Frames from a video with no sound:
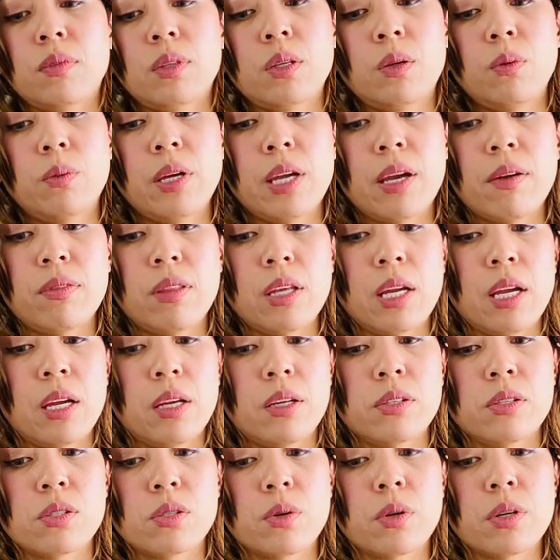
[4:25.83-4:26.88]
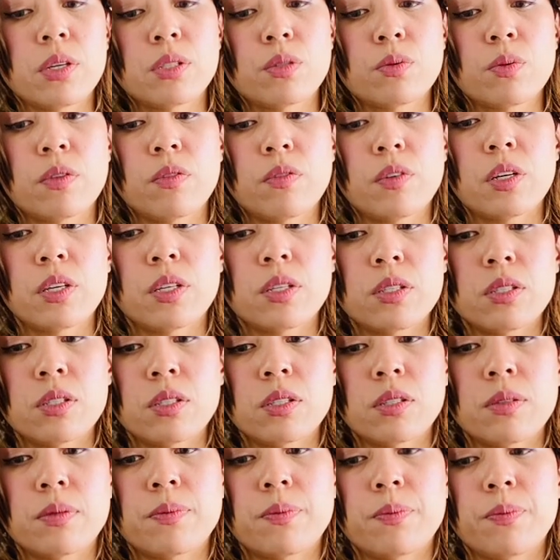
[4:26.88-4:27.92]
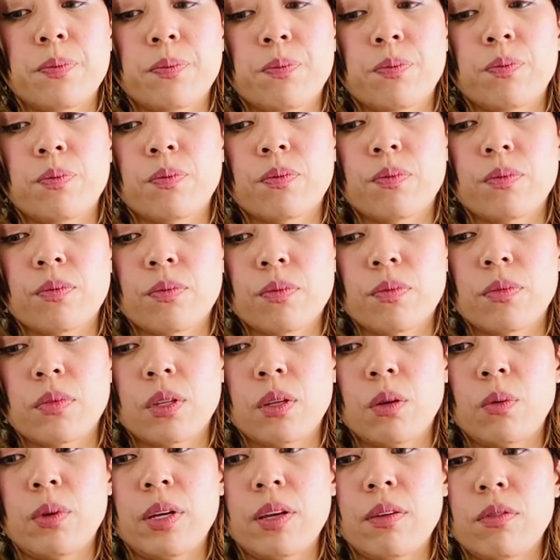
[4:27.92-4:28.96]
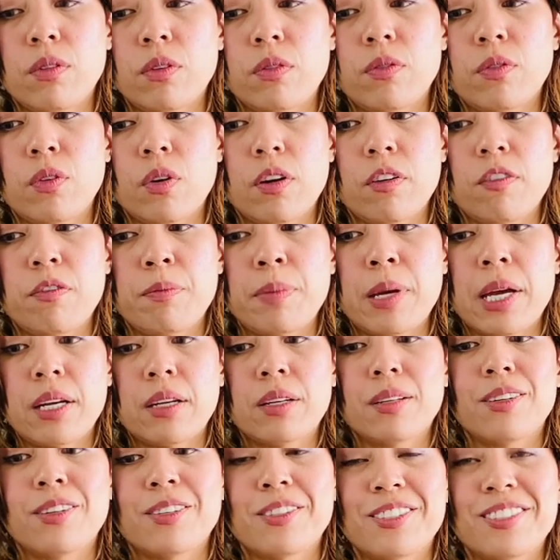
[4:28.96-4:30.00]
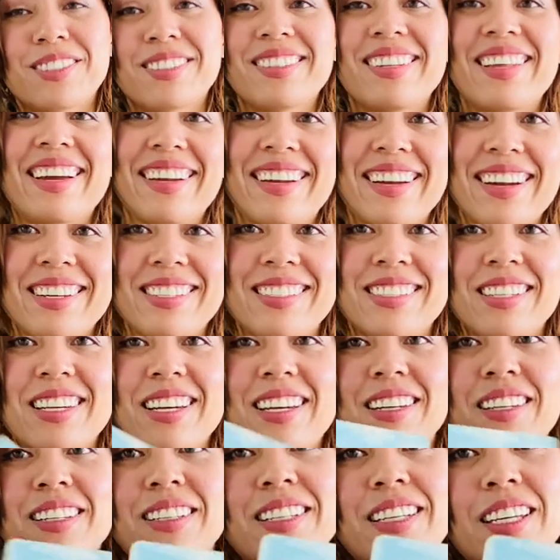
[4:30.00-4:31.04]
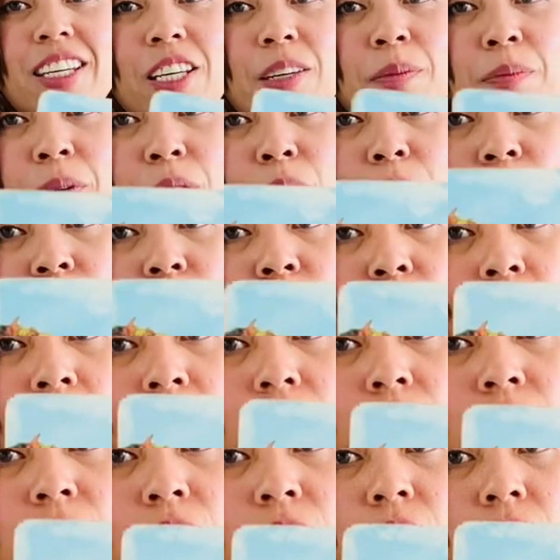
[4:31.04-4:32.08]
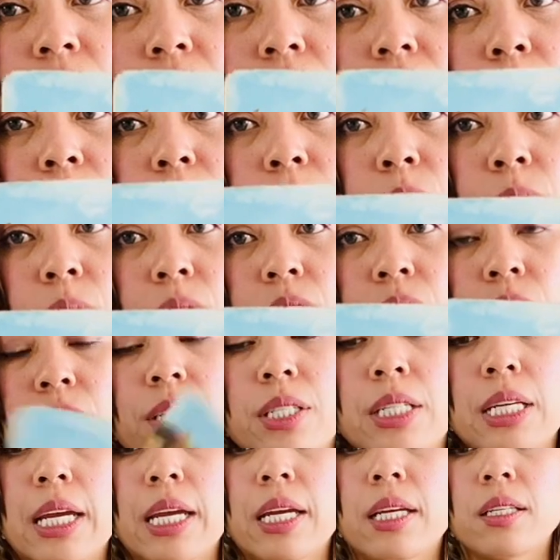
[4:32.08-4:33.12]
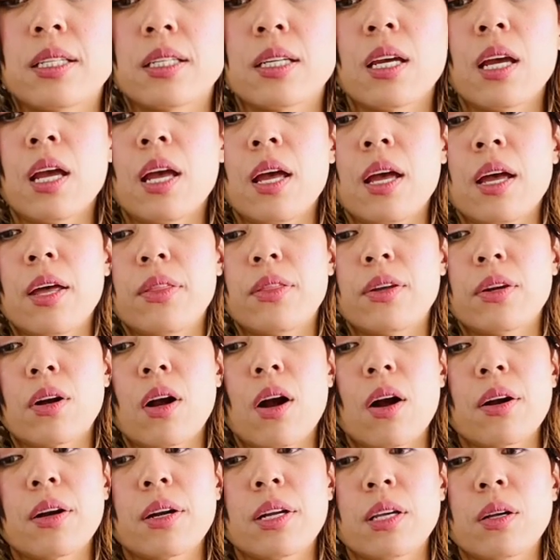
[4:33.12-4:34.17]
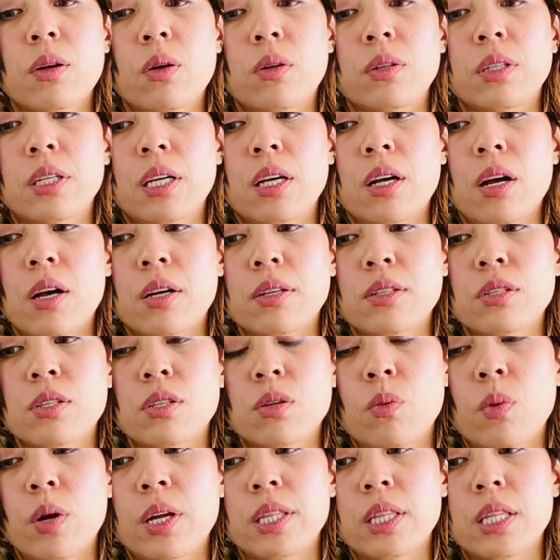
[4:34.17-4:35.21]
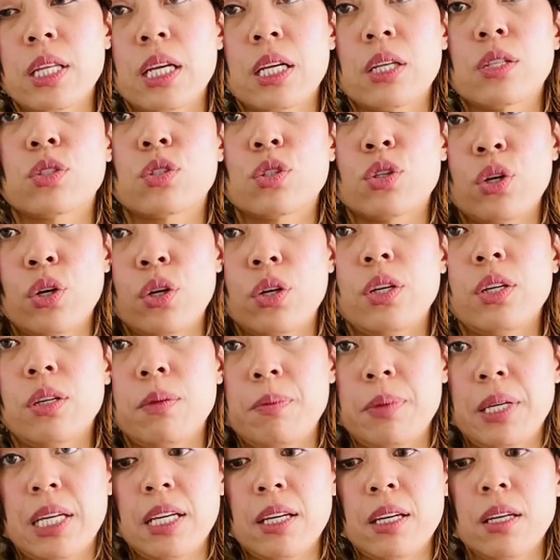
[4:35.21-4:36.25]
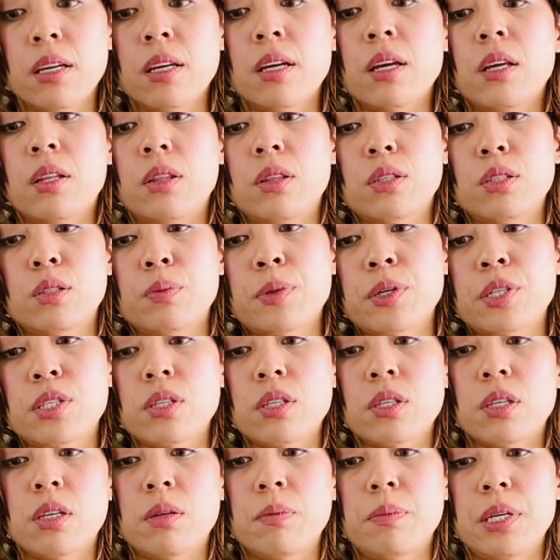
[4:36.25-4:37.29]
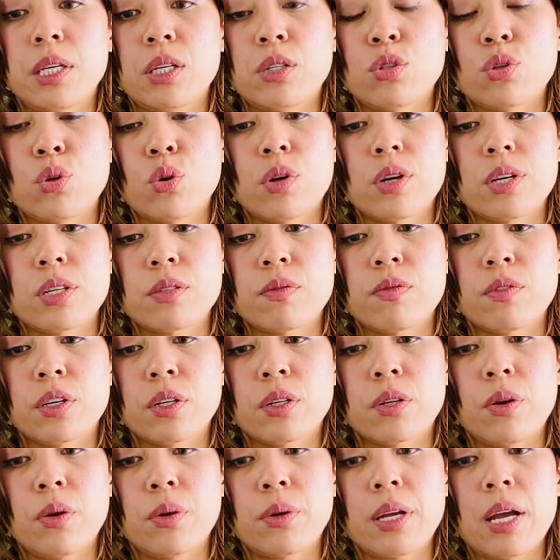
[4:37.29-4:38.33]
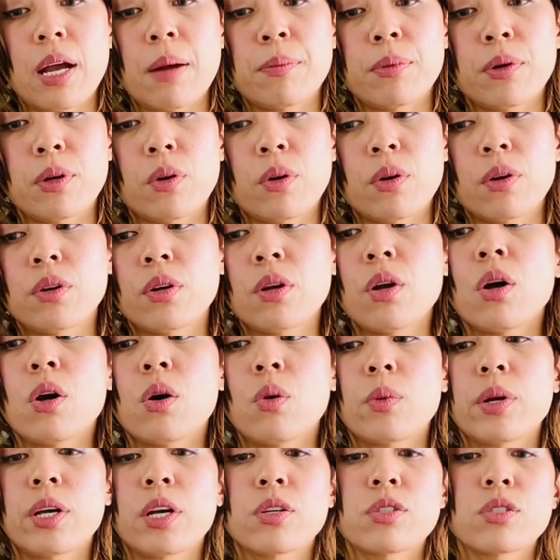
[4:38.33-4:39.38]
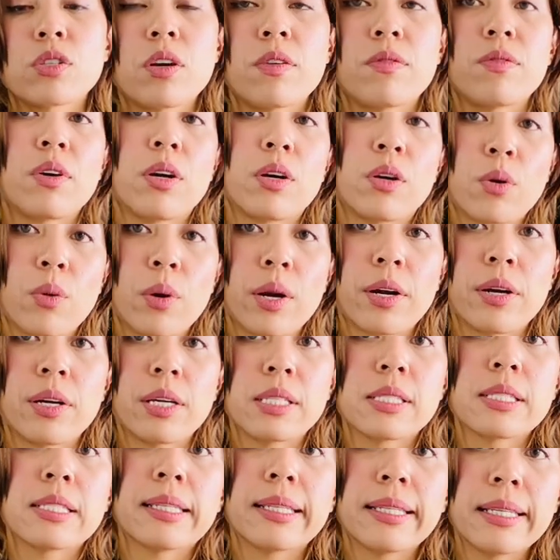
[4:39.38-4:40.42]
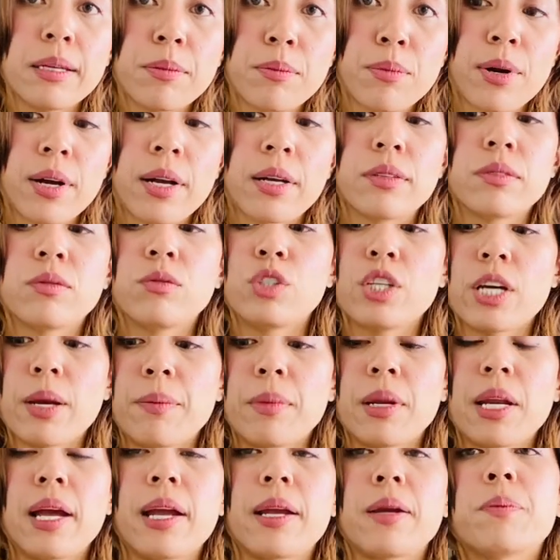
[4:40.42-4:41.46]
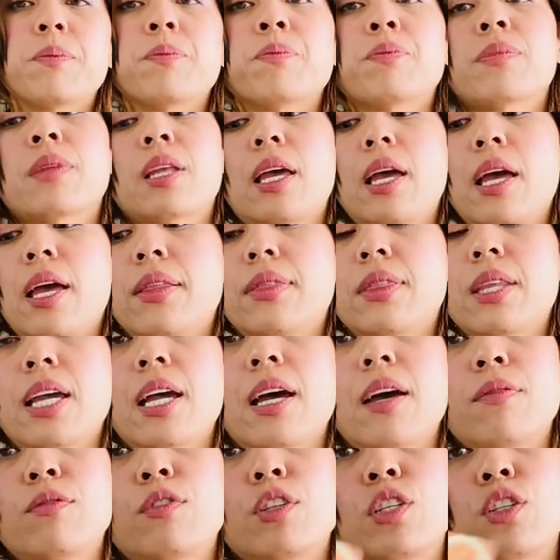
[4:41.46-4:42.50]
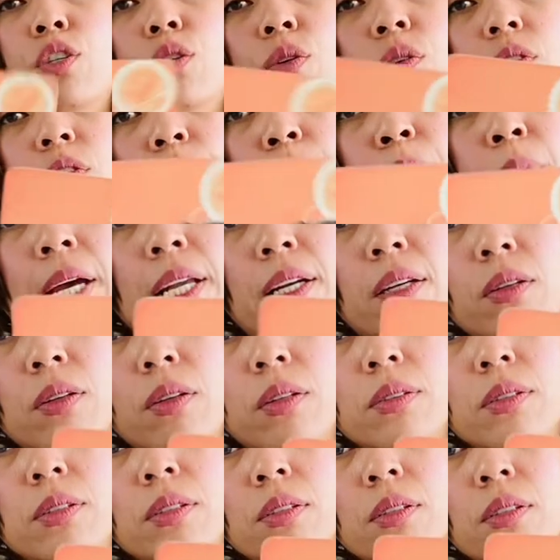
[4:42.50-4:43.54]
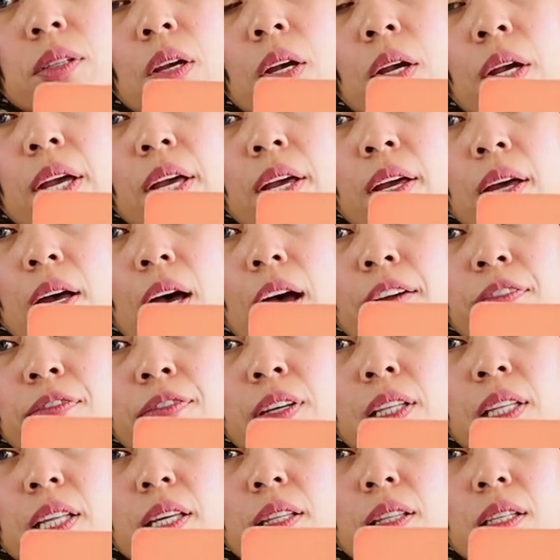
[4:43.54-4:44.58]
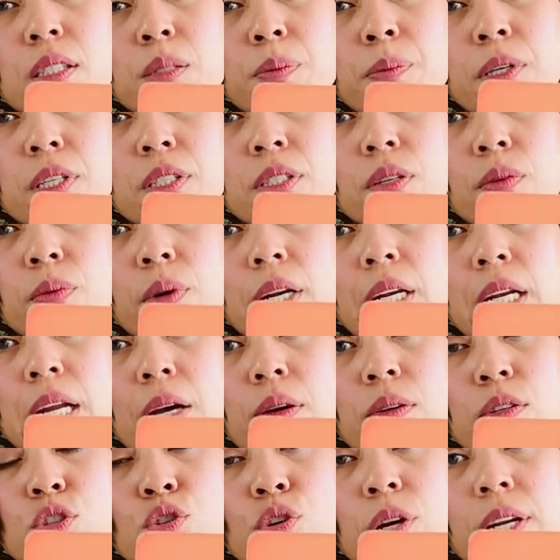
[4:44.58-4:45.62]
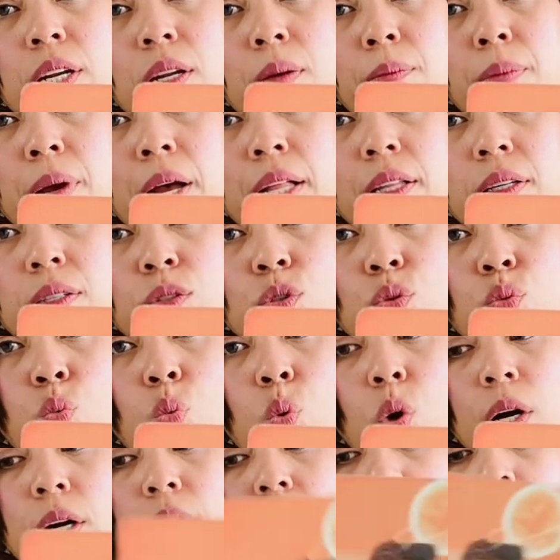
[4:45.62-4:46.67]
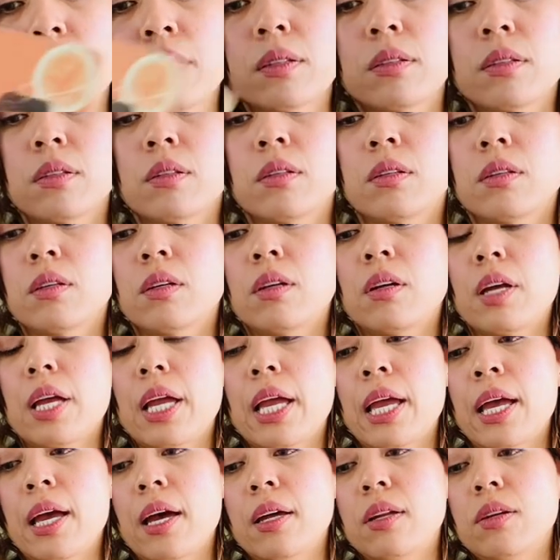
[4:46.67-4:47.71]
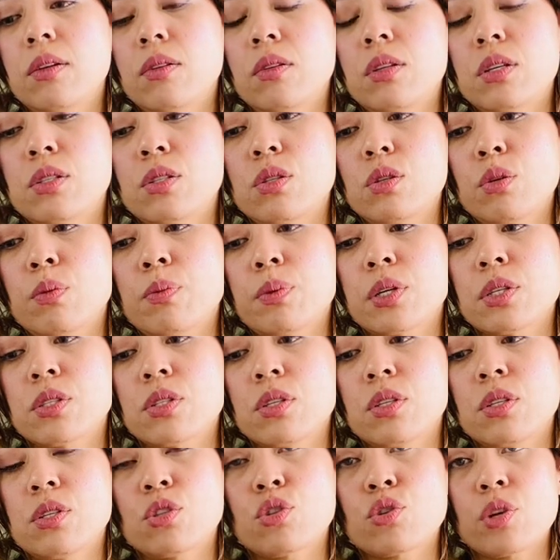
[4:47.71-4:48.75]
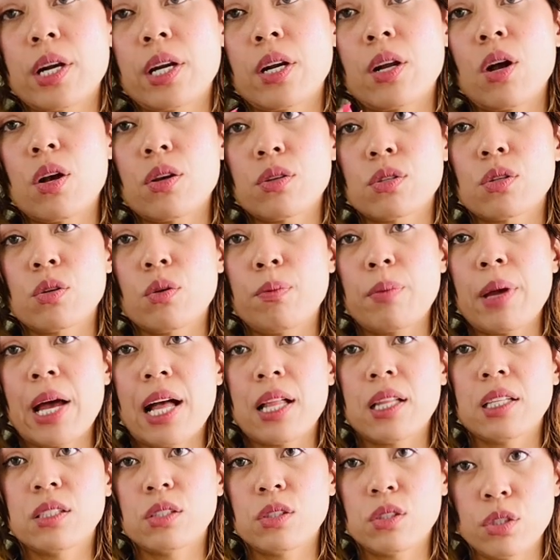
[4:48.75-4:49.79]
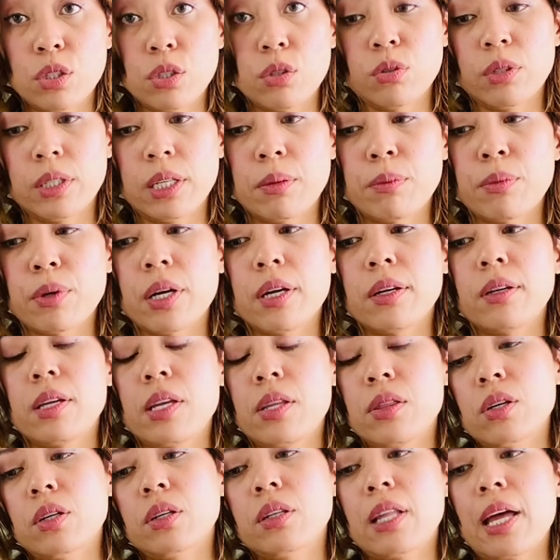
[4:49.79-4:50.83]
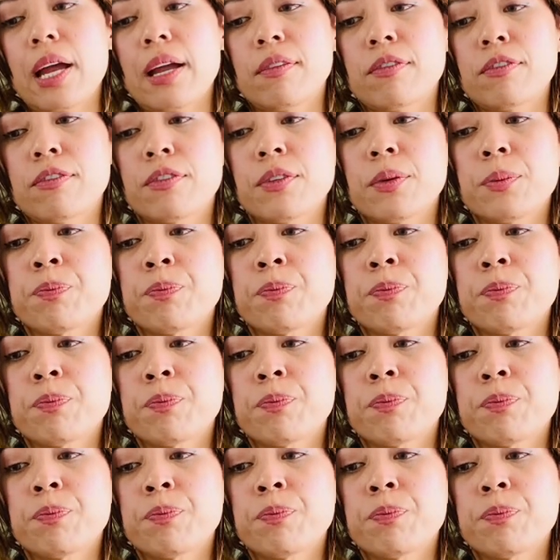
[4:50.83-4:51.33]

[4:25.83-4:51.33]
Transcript: We have the Eight of Swords reversed. We have the Four of Pentacles. Like I said, keep you around to keep you entertained. They're already holding on to what things could be. This person could be a Taurus, Virgo, Capricorn. We also have Aquarius, Libra, Gemini, and they have the Two of Pentacles. I feel like this person right now is trying to balance work and this new person is trying to also balance you, Libra, in their life.